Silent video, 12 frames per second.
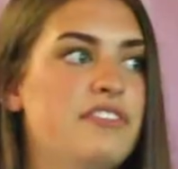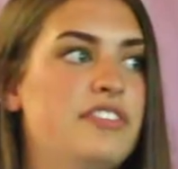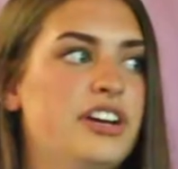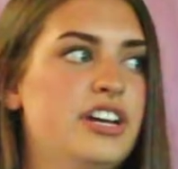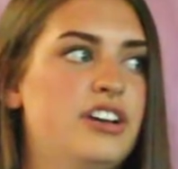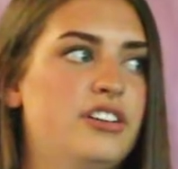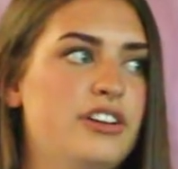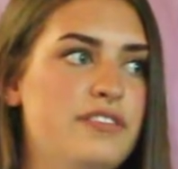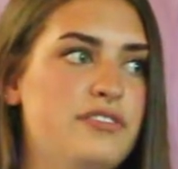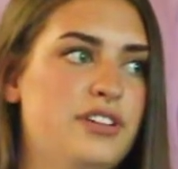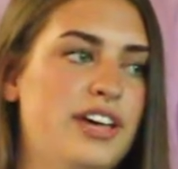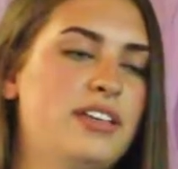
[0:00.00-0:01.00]
very
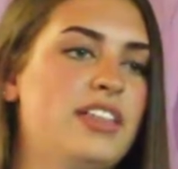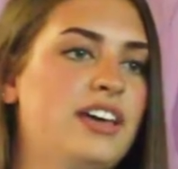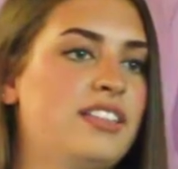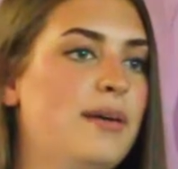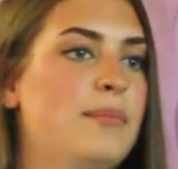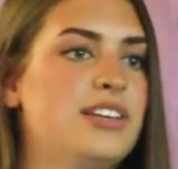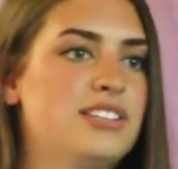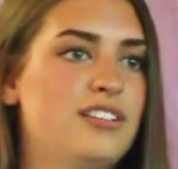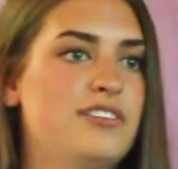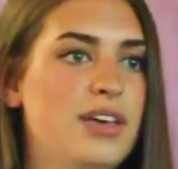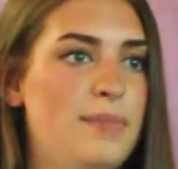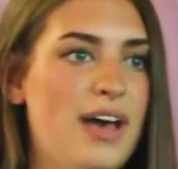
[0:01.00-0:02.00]
grateful I let
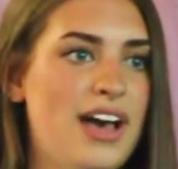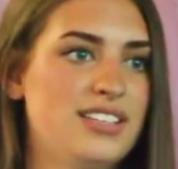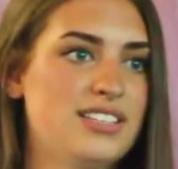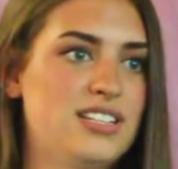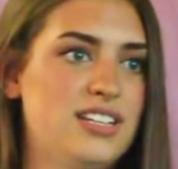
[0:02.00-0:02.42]
myself get past